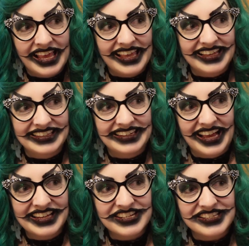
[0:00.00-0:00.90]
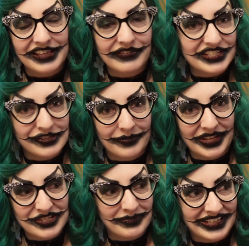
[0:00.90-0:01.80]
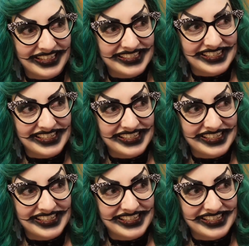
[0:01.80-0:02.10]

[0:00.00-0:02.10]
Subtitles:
And I just love it so much because